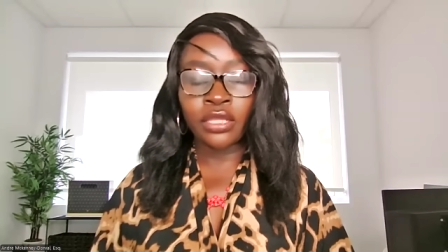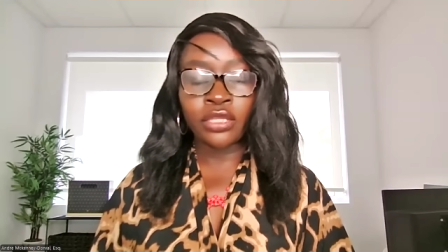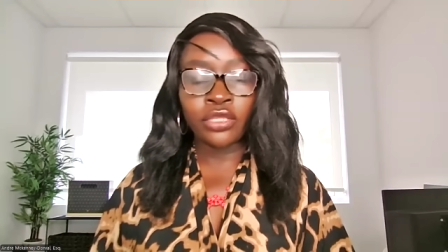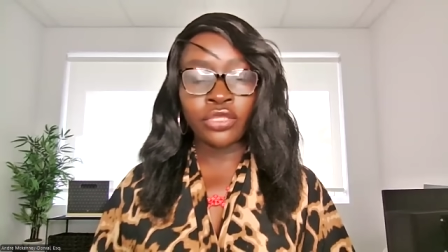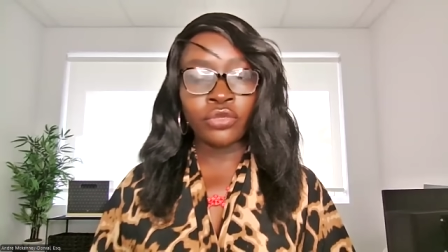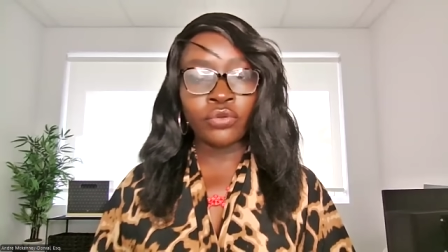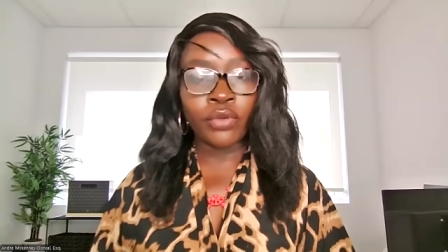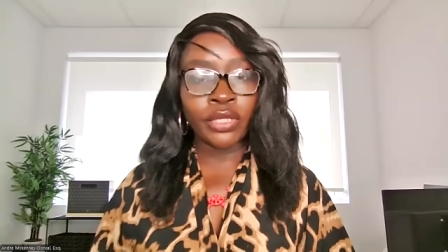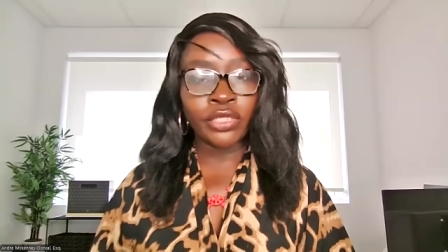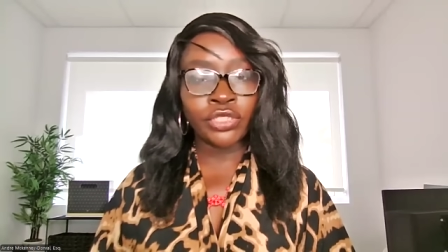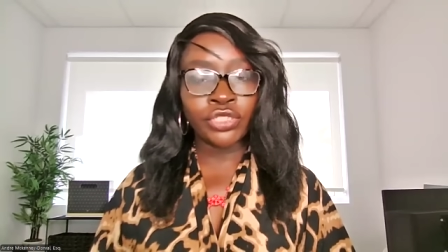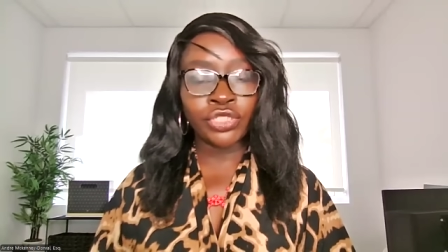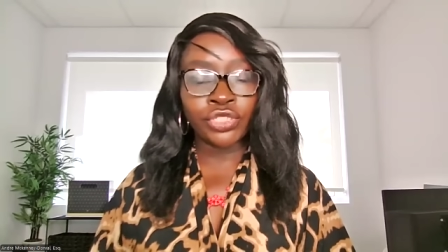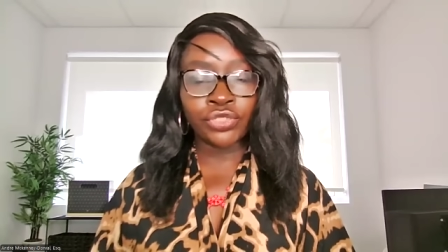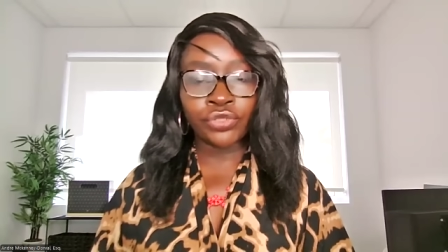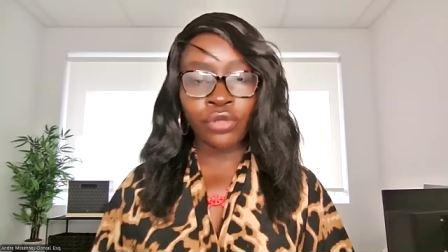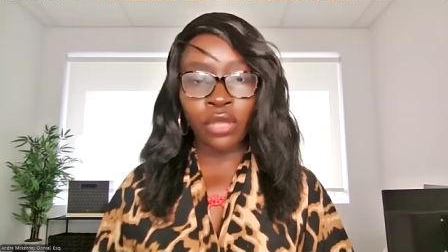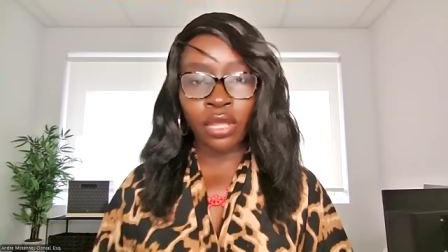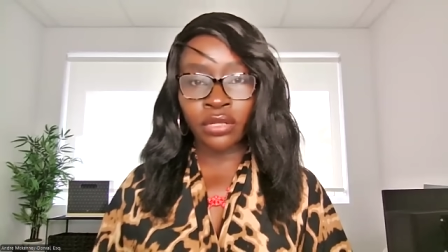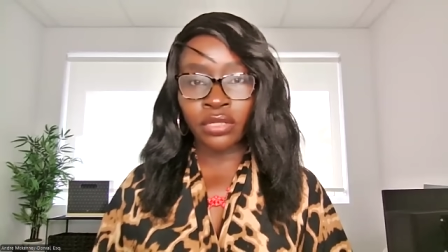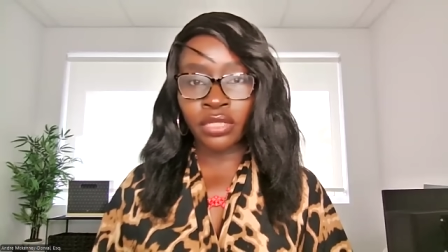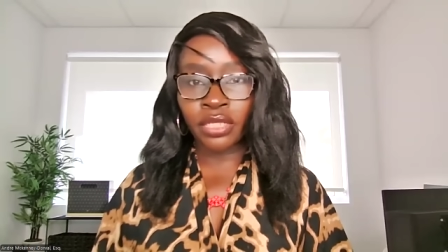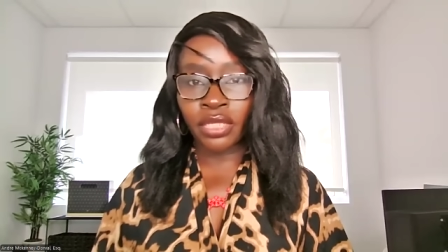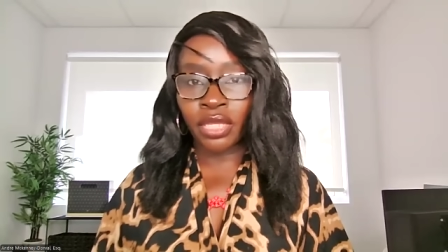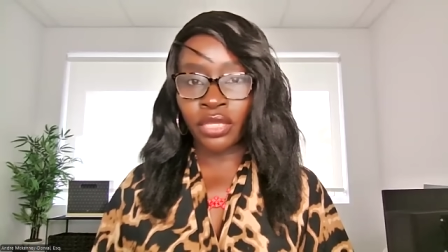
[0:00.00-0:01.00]
You are
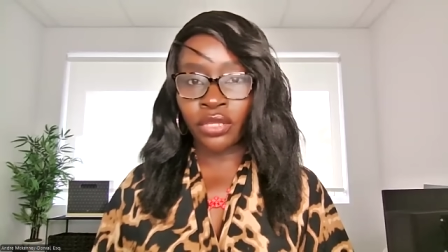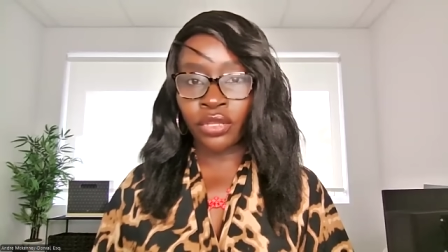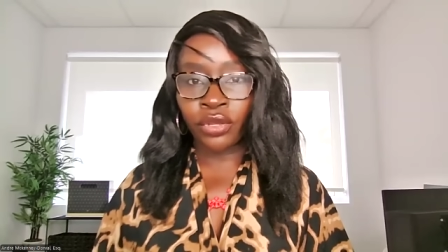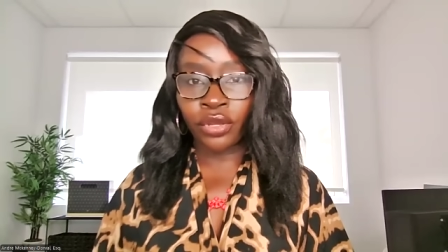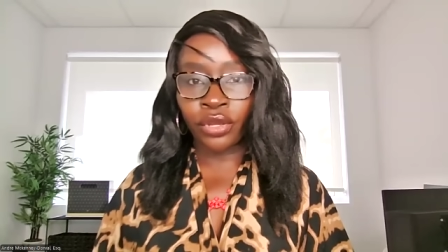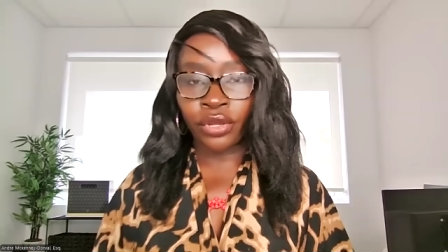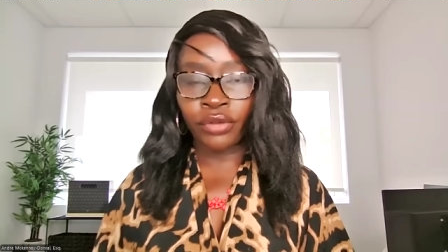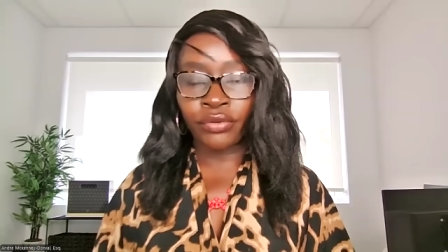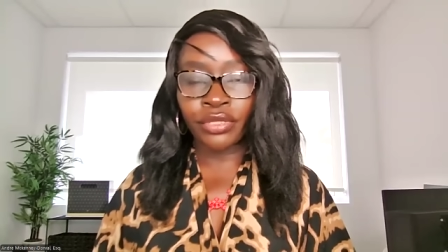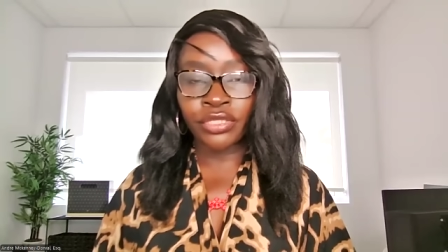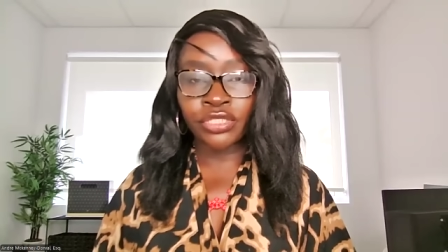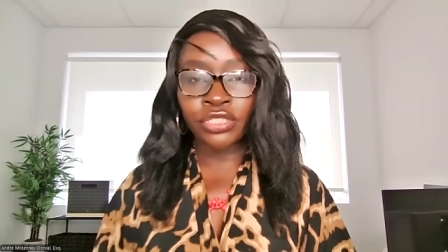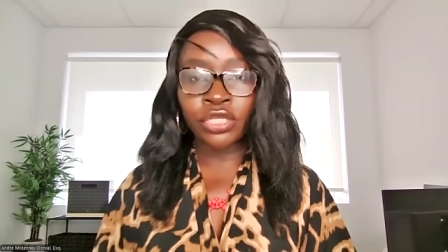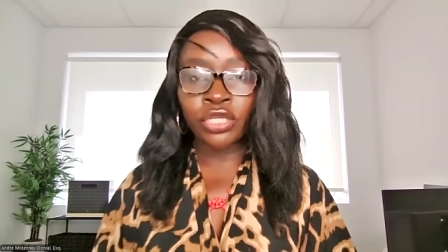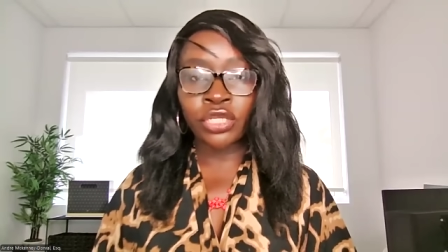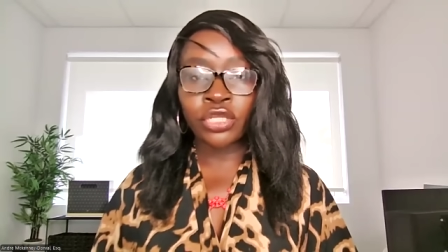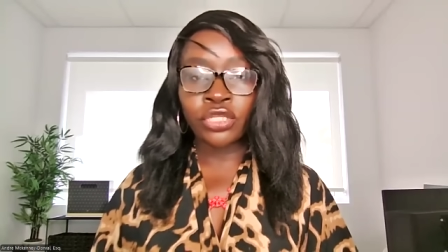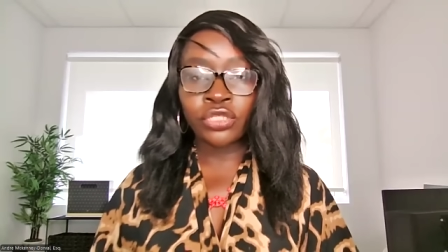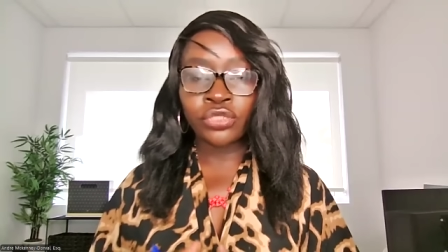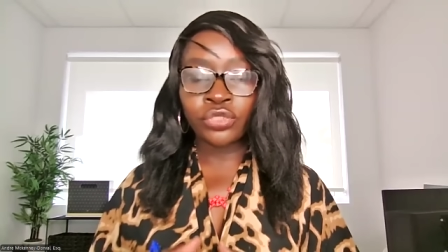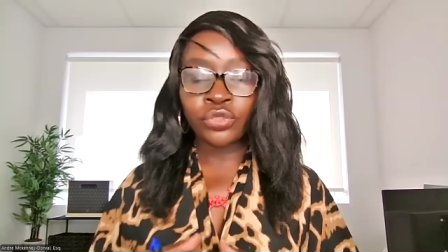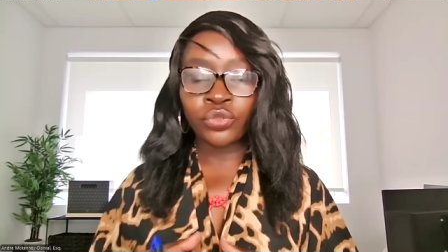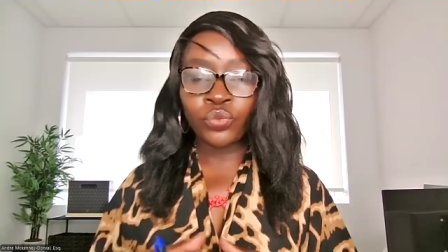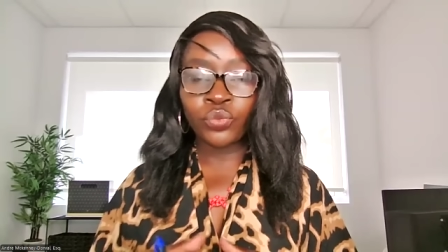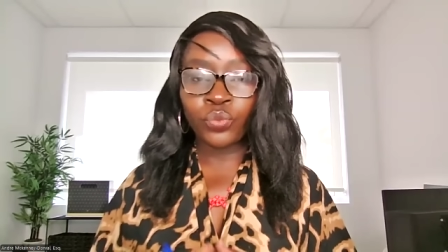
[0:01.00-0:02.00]
strongly encouraged
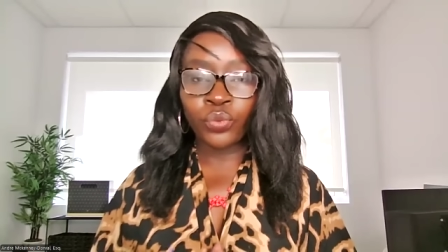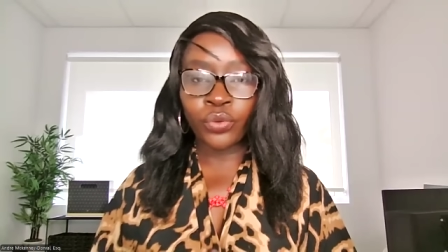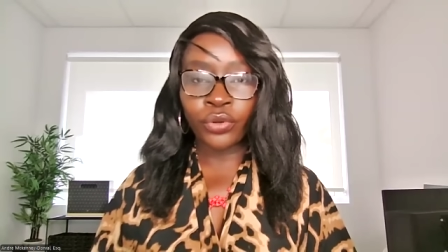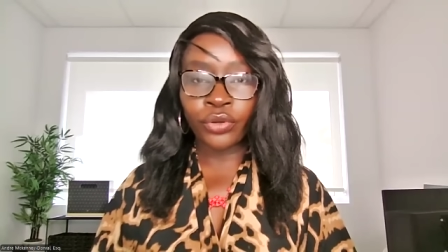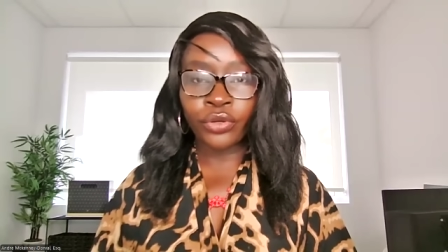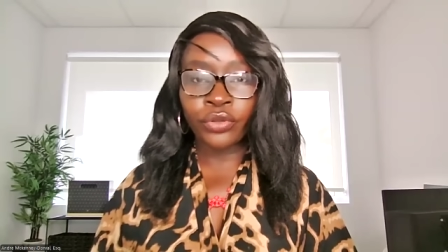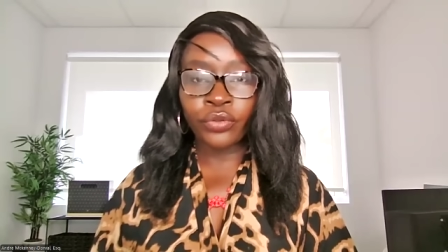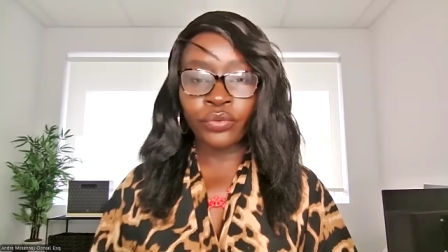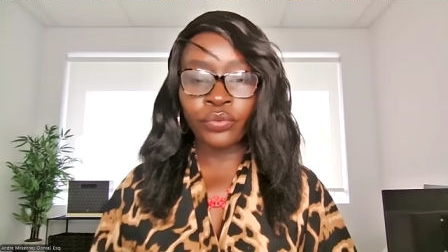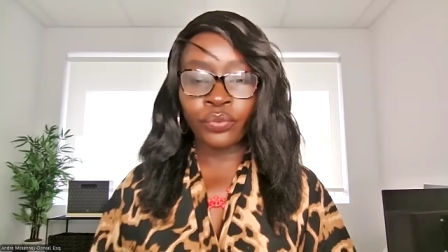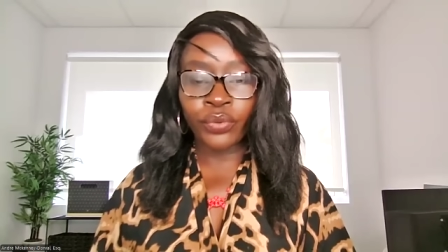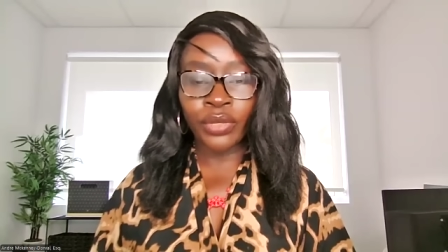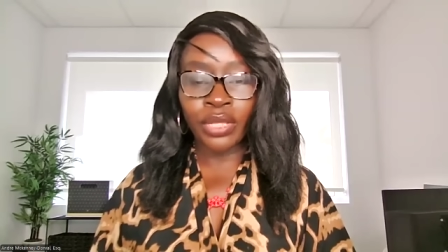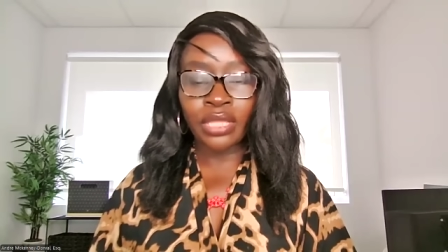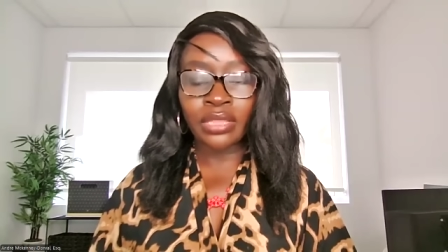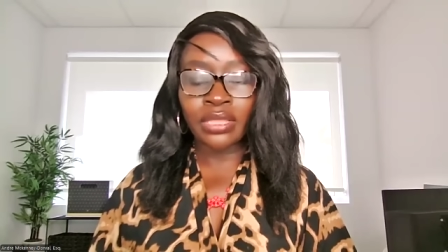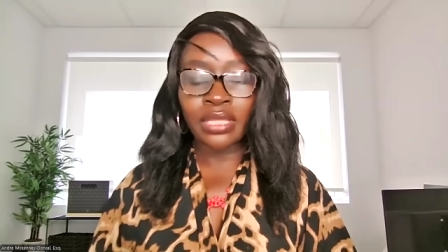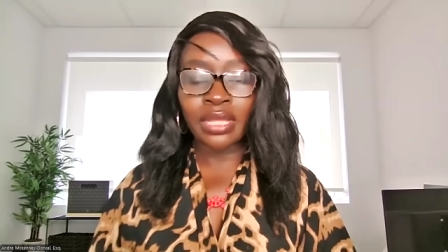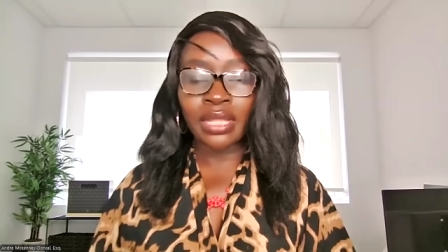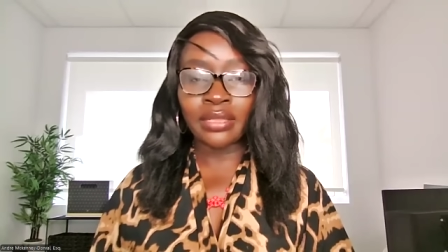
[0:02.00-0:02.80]
to work with